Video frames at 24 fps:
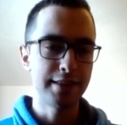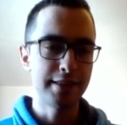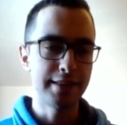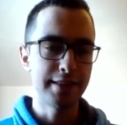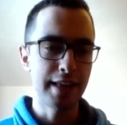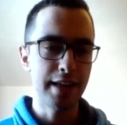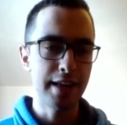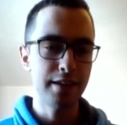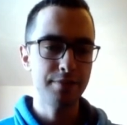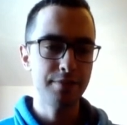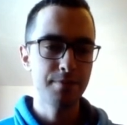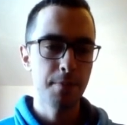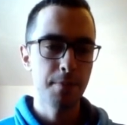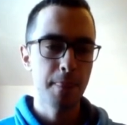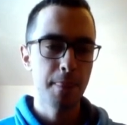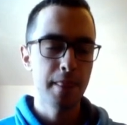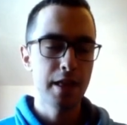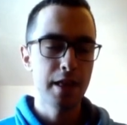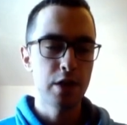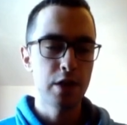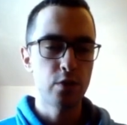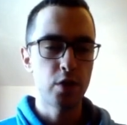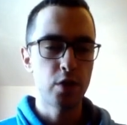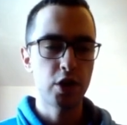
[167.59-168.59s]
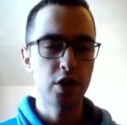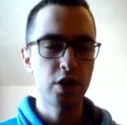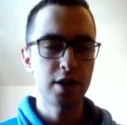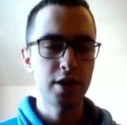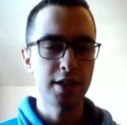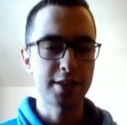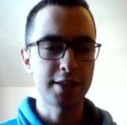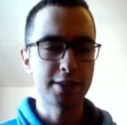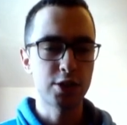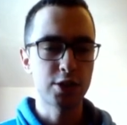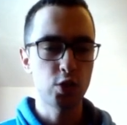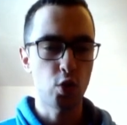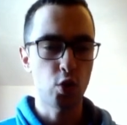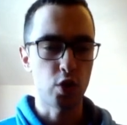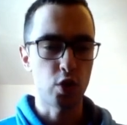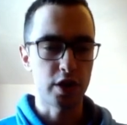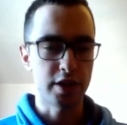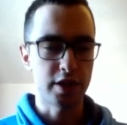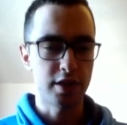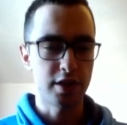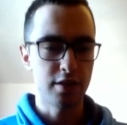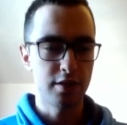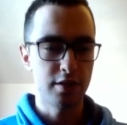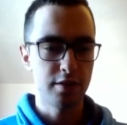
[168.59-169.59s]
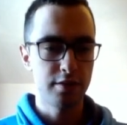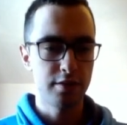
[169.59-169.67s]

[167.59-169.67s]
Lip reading: Then we're gonna sort